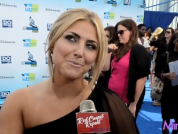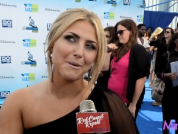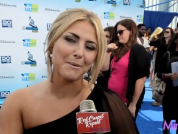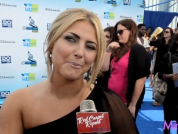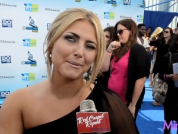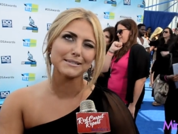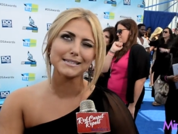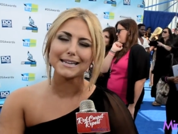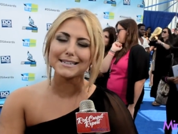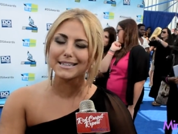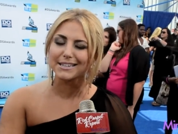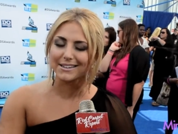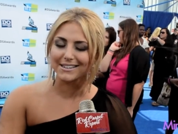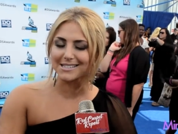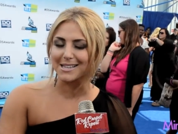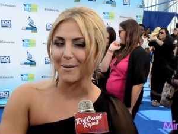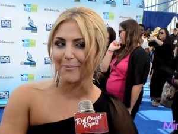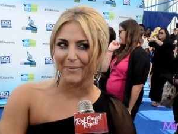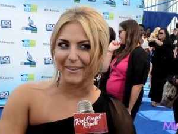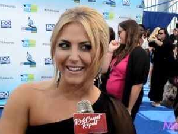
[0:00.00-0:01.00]
be presenting or
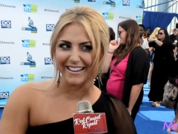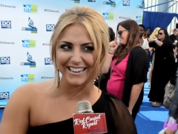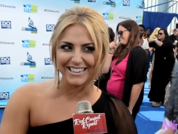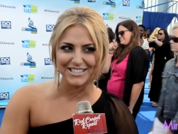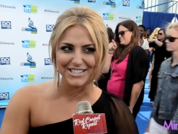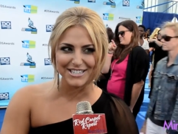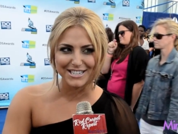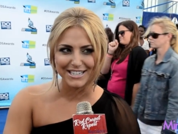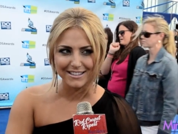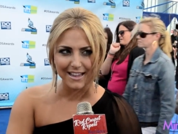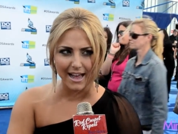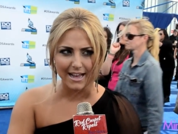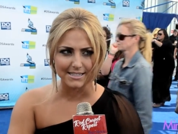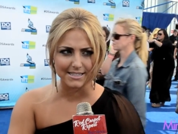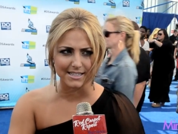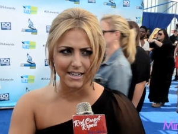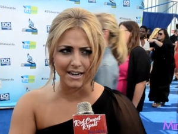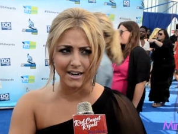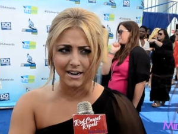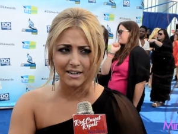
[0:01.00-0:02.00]
something because she did
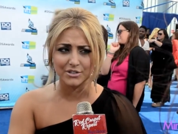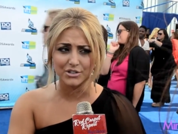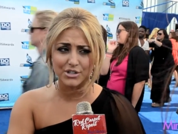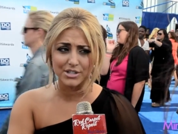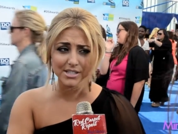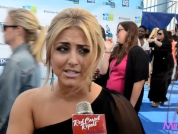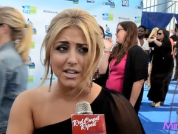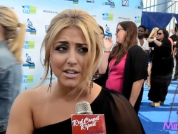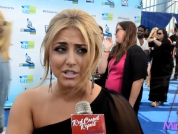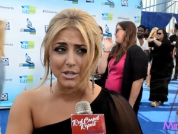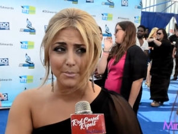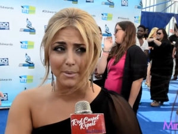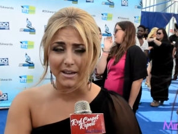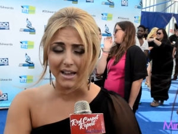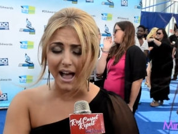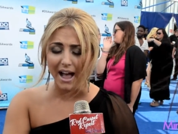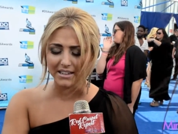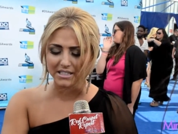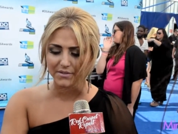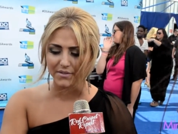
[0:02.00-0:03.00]
last year and she's such a big
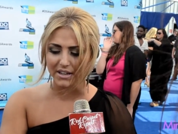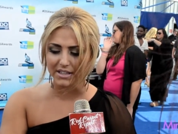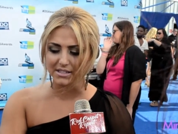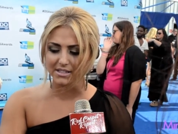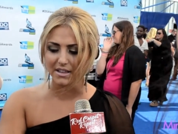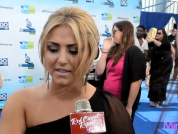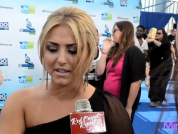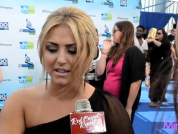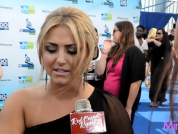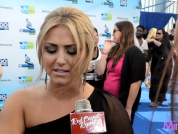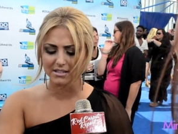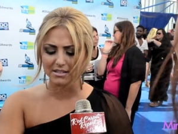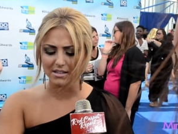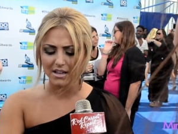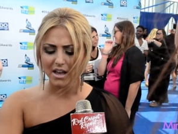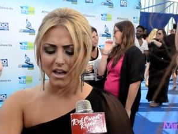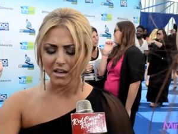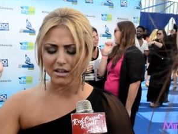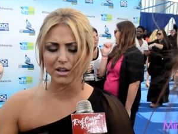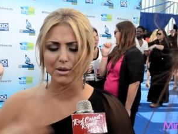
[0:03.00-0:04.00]
activist in this
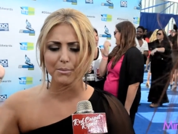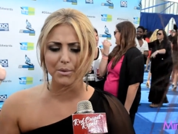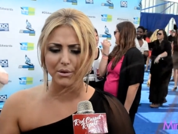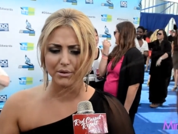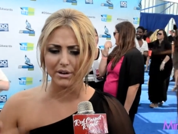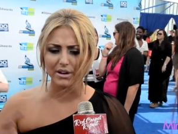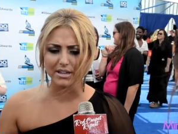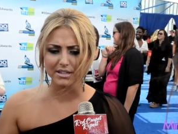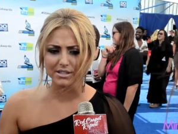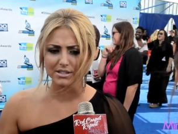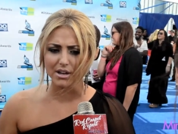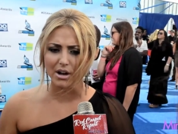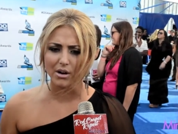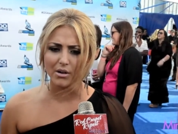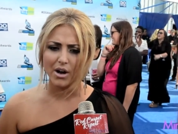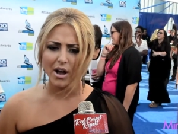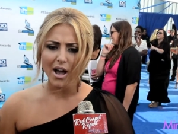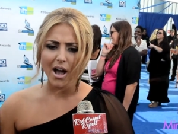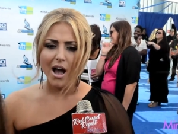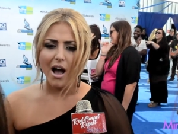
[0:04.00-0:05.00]
community. So
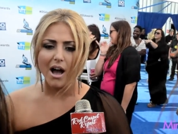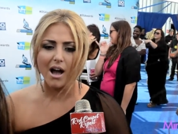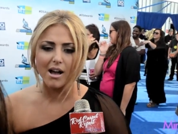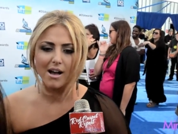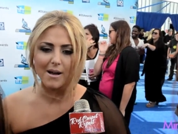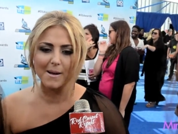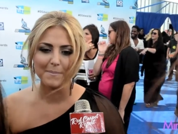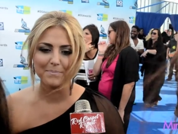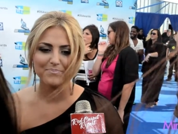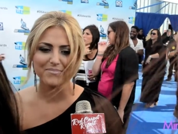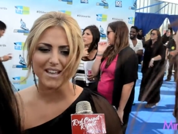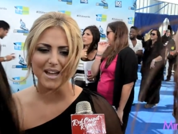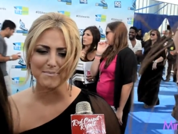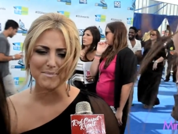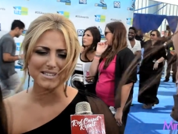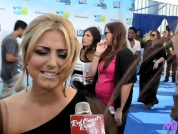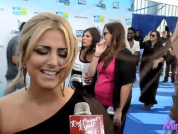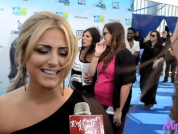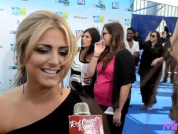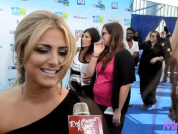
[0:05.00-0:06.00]
um, I'm
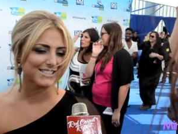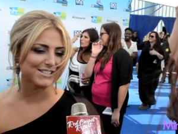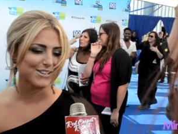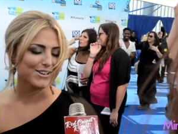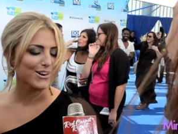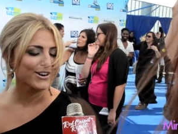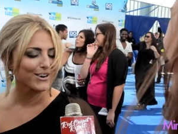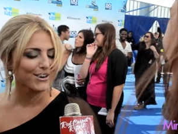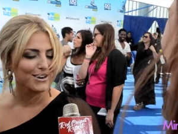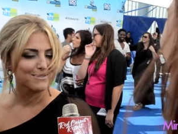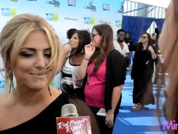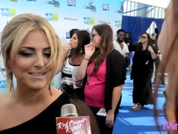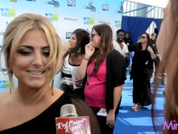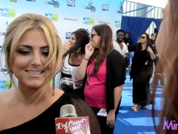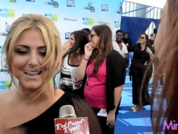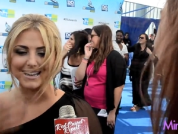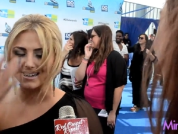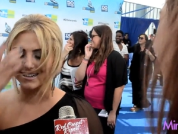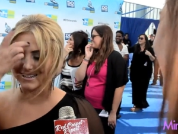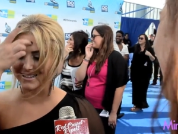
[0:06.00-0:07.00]
excited to see her. I'm
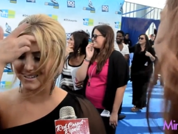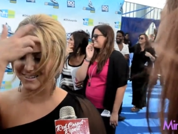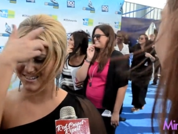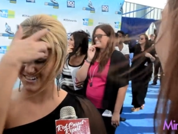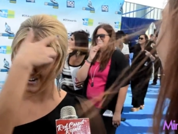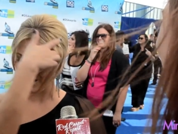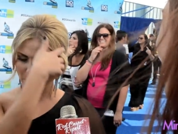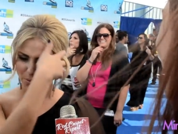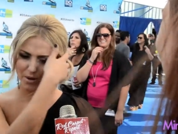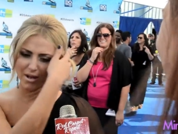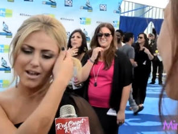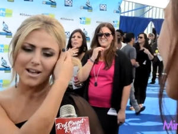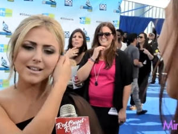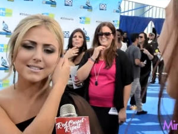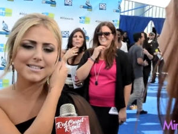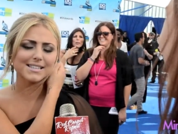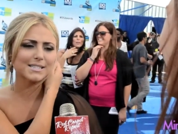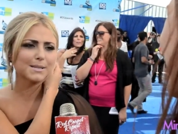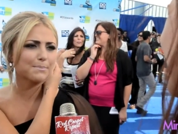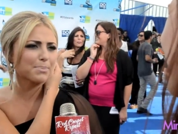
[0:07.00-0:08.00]
excited to, you know,
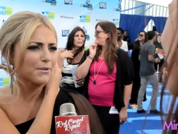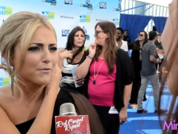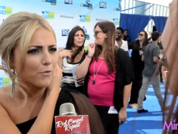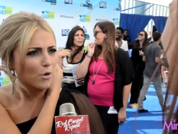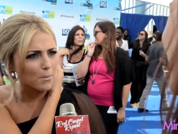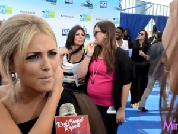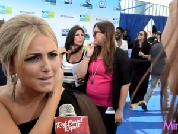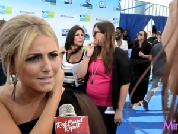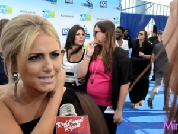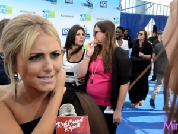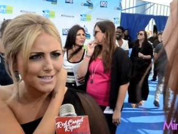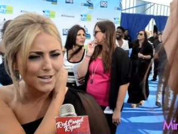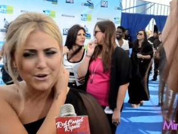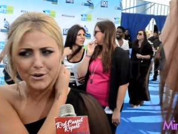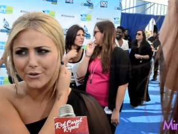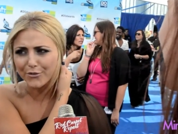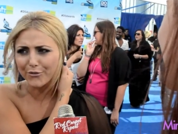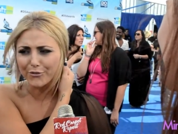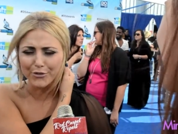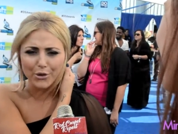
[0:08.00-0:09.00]
see some performances. I
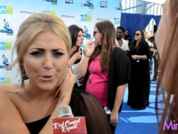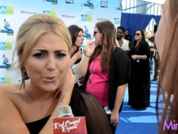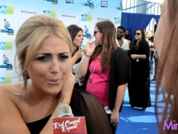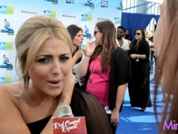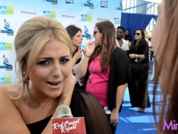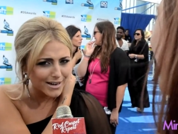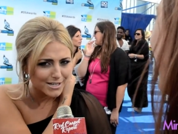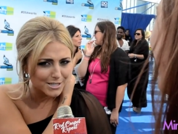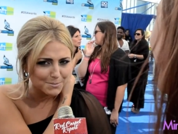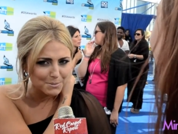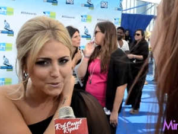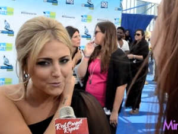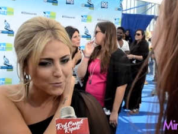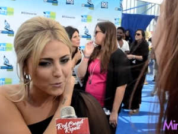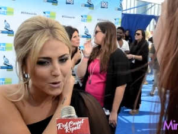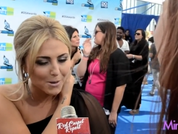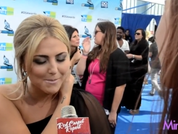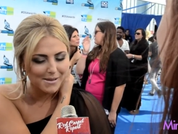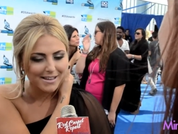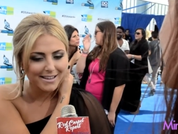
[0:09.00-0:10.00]
heard Flo Rida is
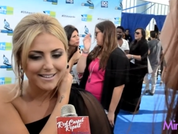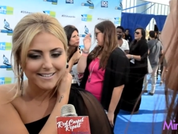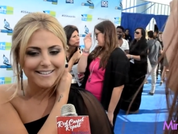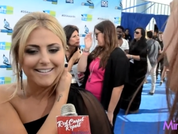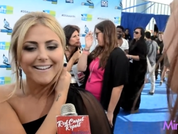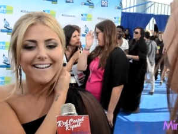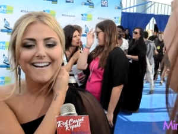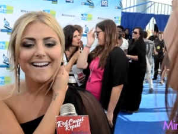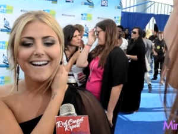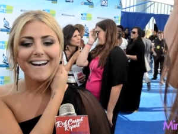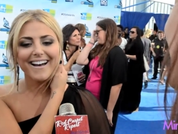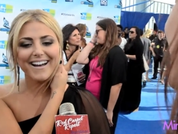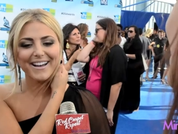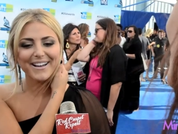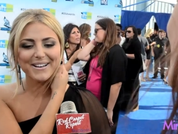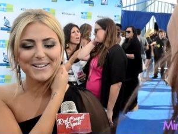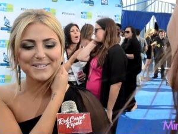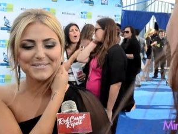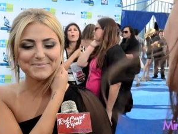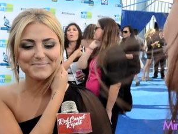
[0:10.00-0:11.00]
performing.
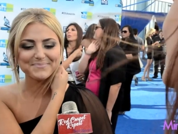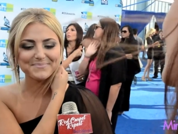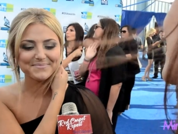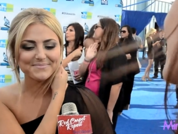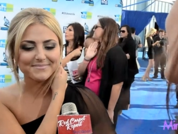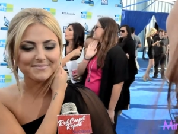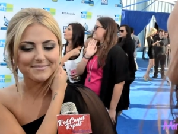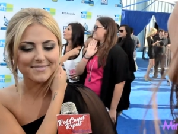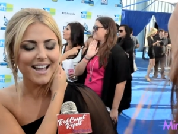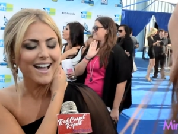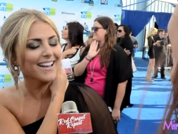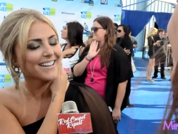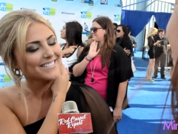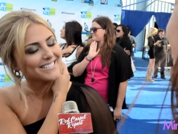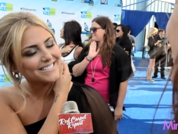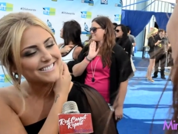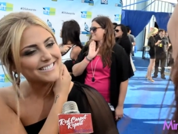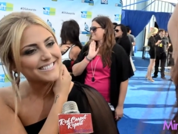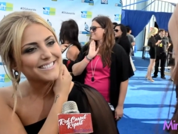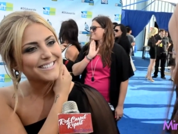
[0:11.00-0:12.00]
Um,
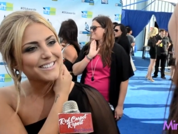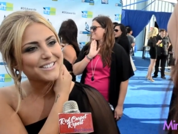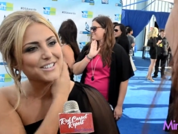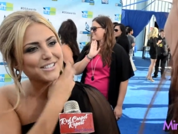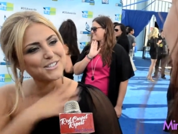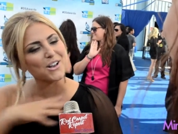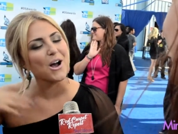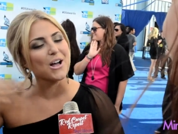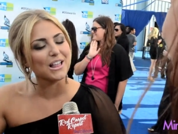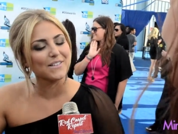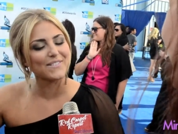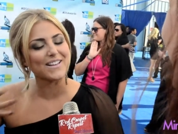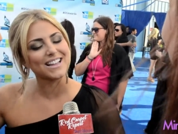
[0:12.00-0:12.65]
yeah, just all of